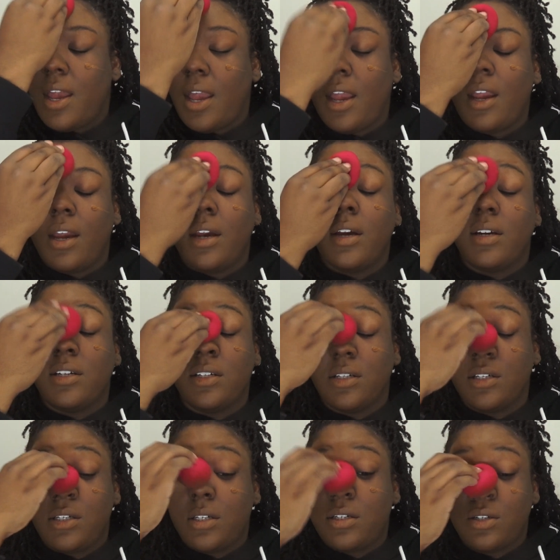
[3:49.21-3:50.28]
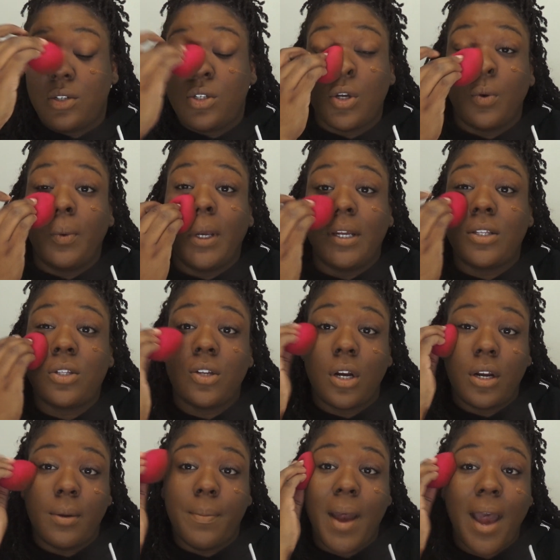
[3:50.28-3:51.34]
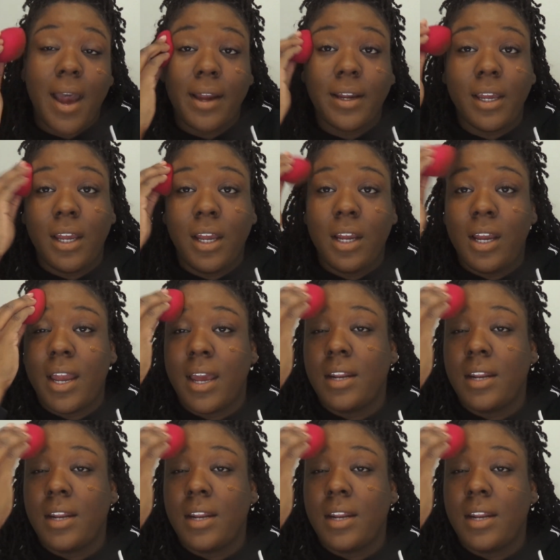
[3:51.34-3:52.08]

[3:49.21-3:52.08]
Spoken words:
And so we had started packing,